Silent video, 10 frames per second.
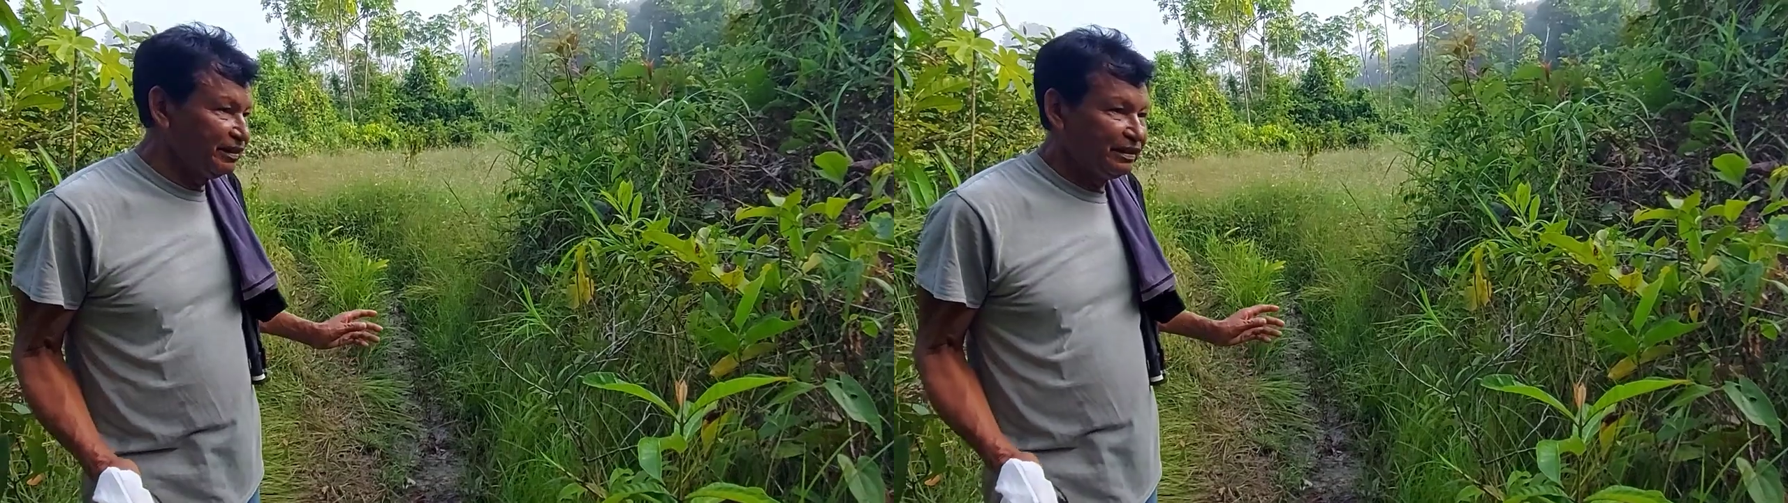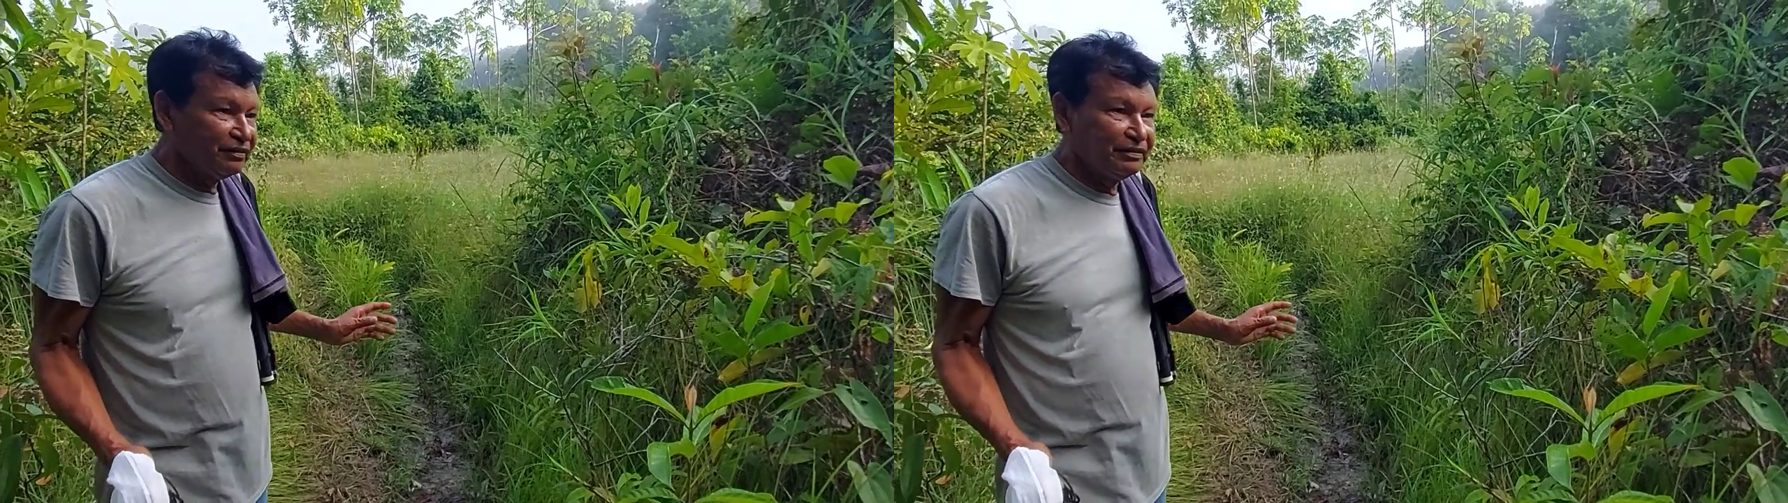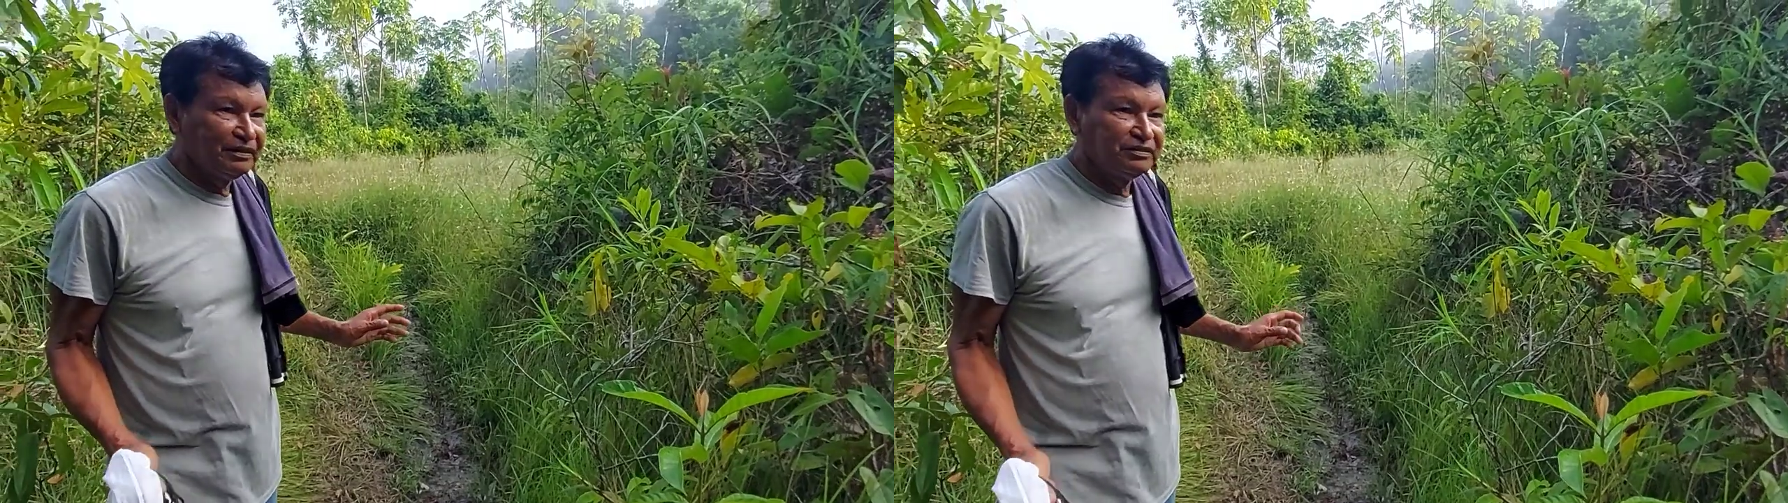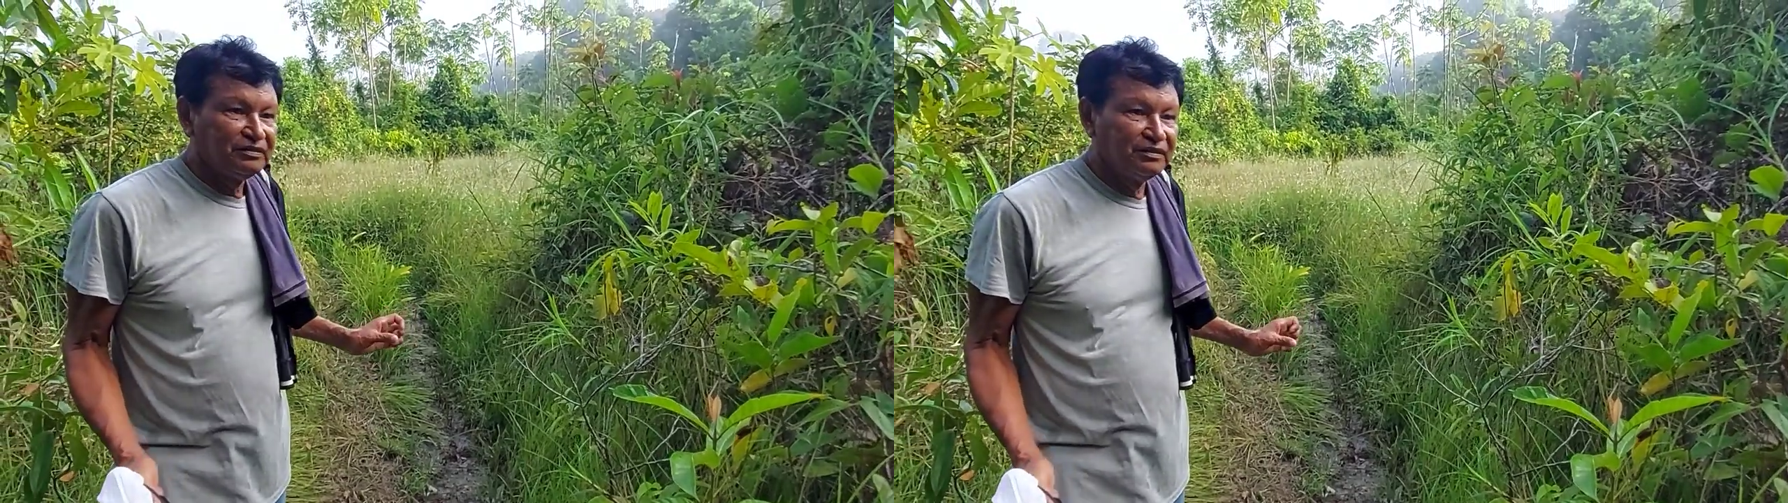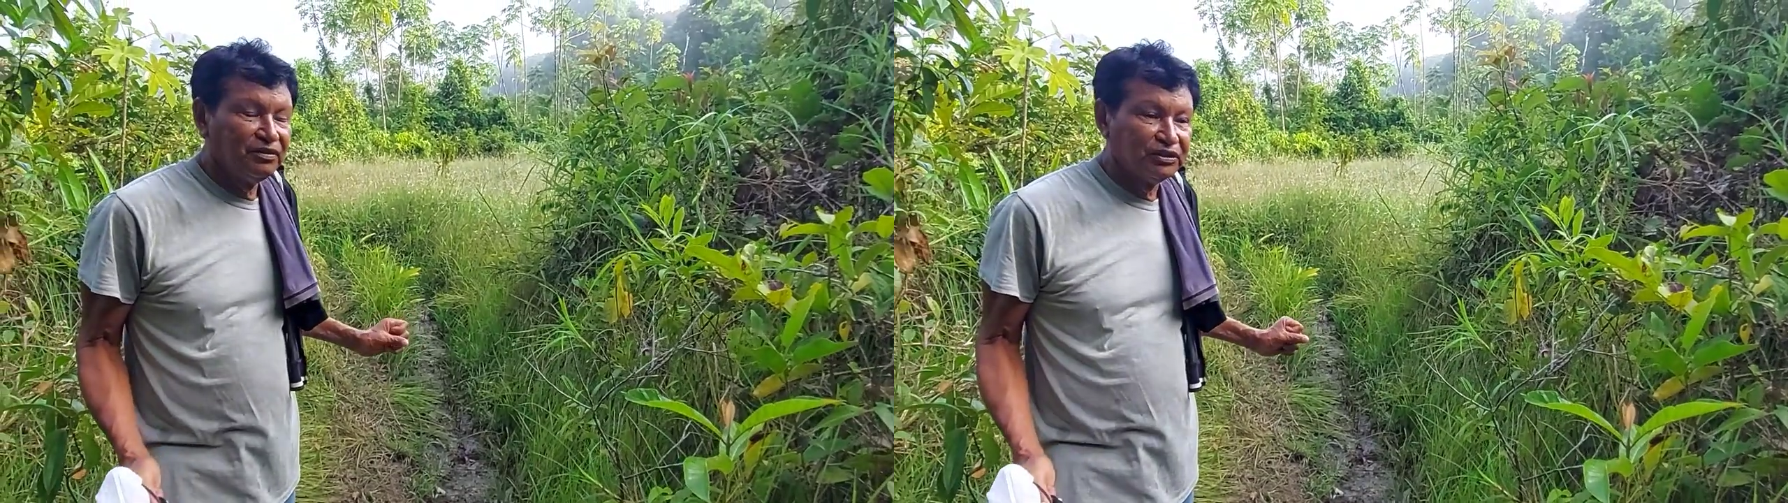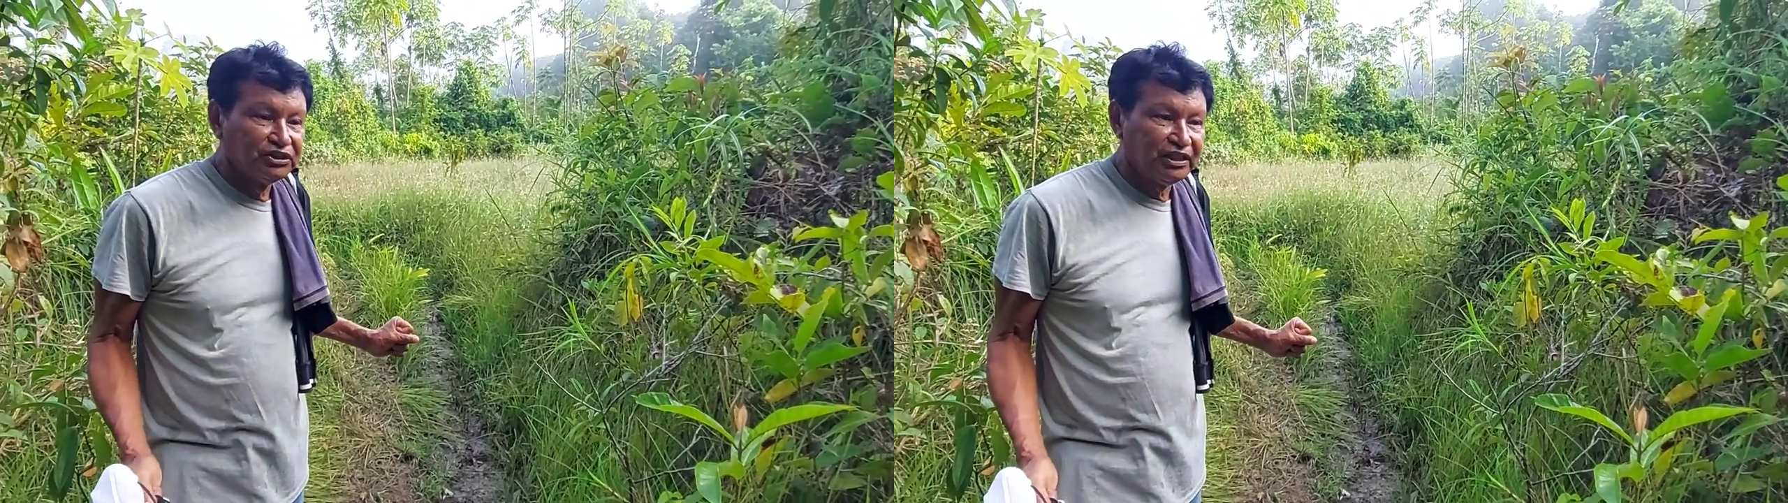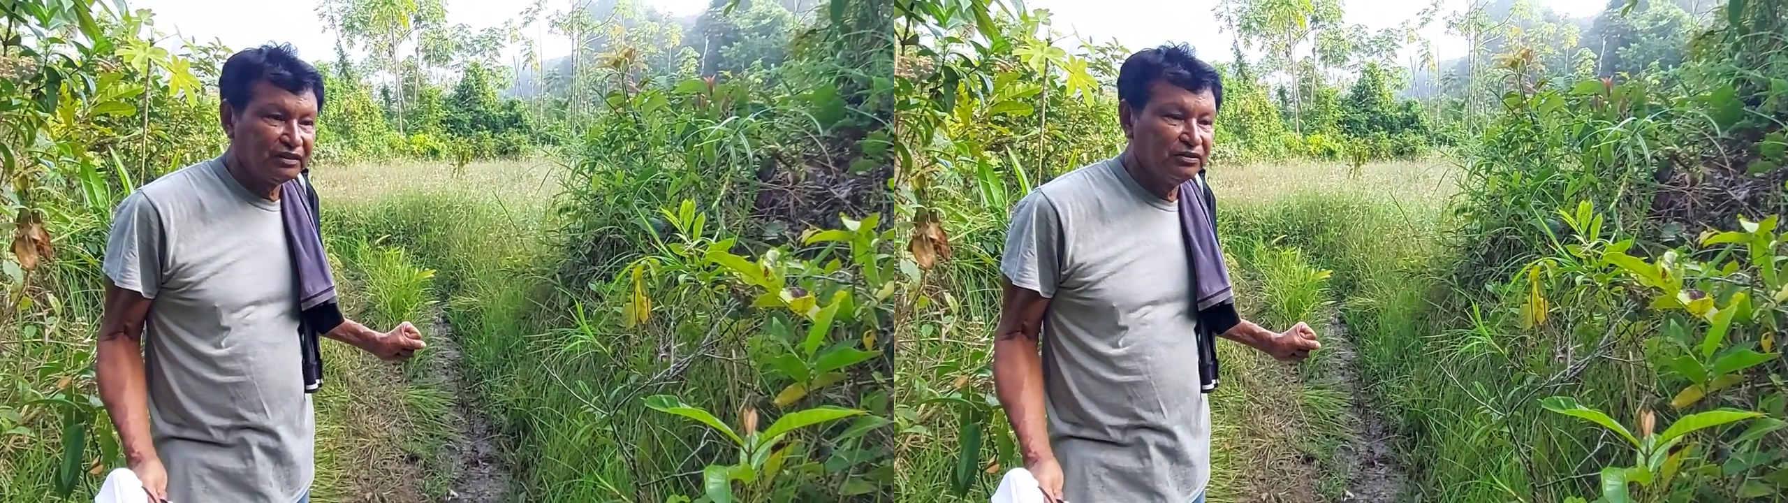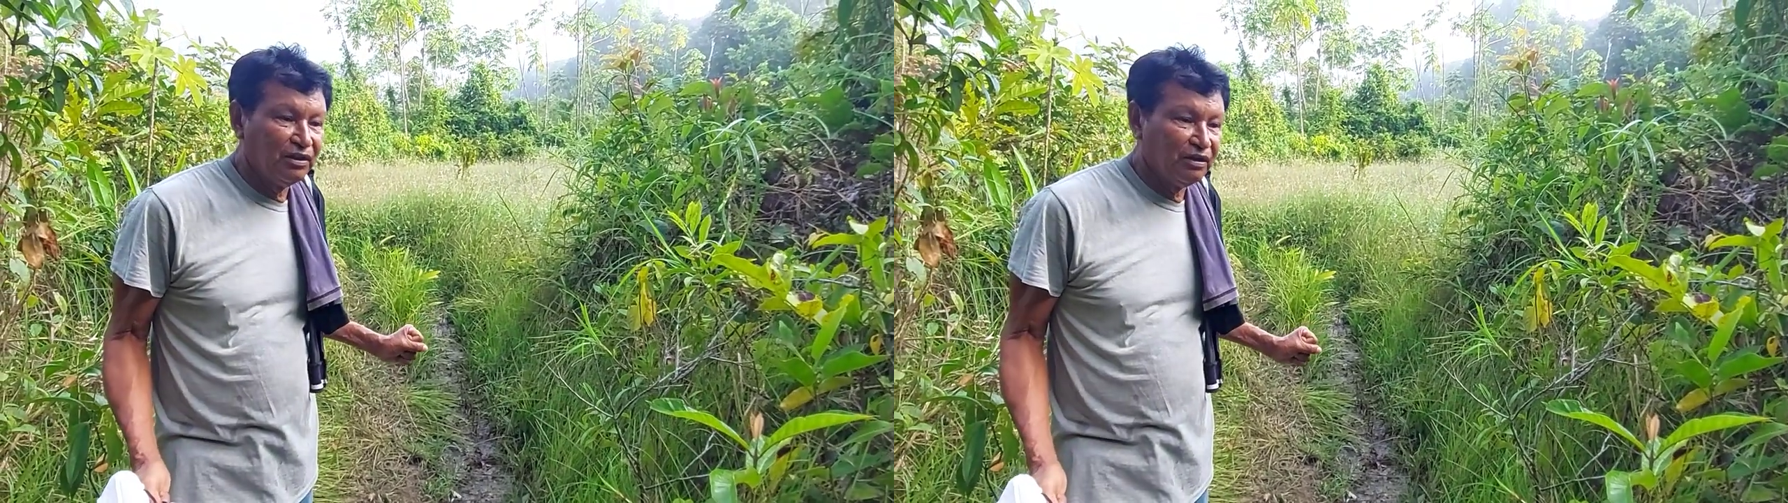hear like when a gunshot
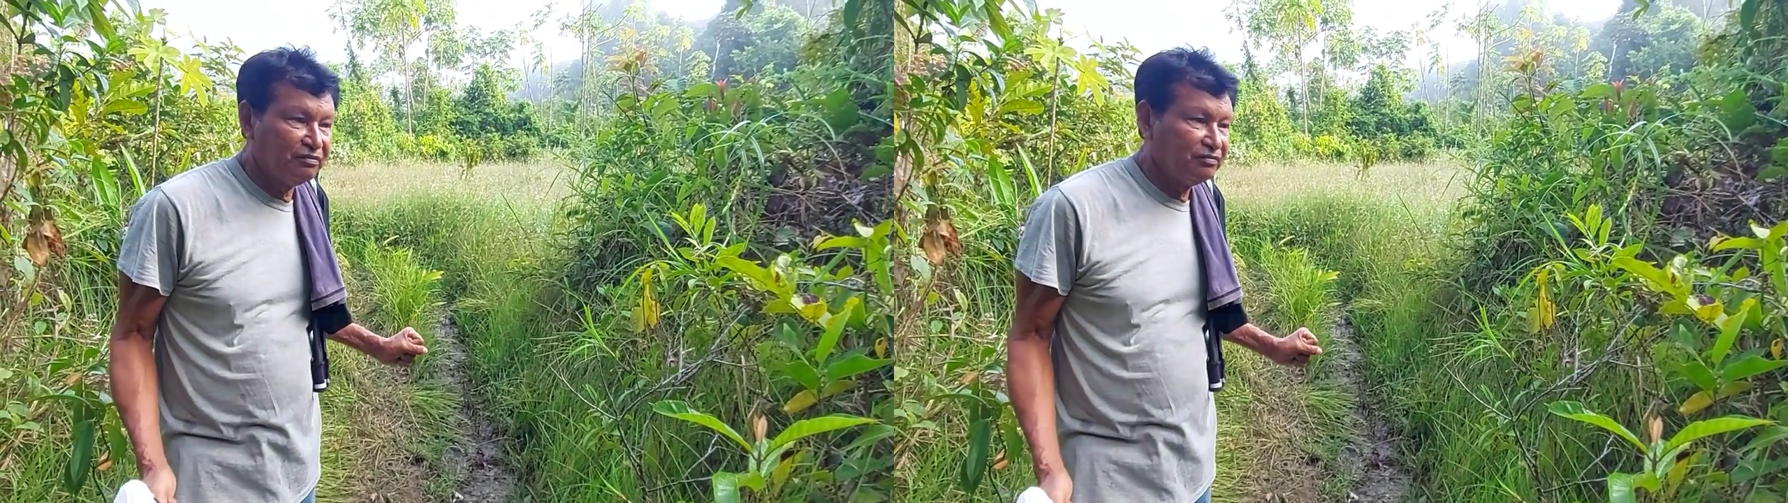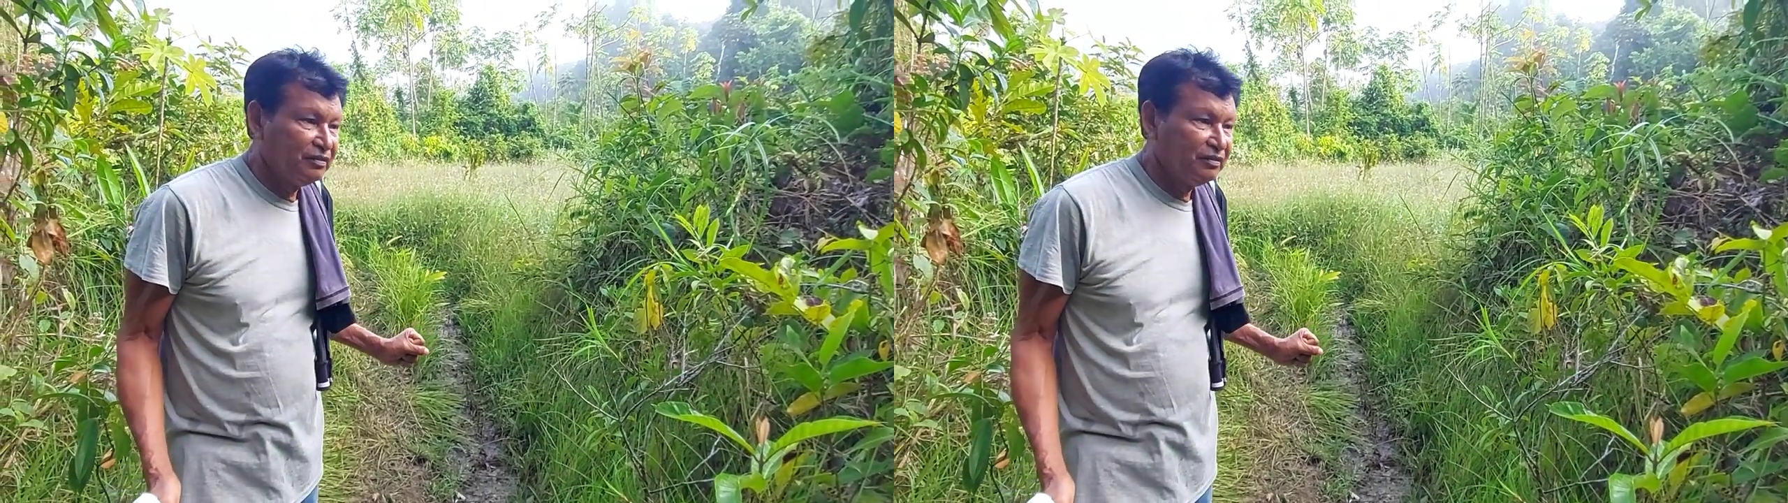go off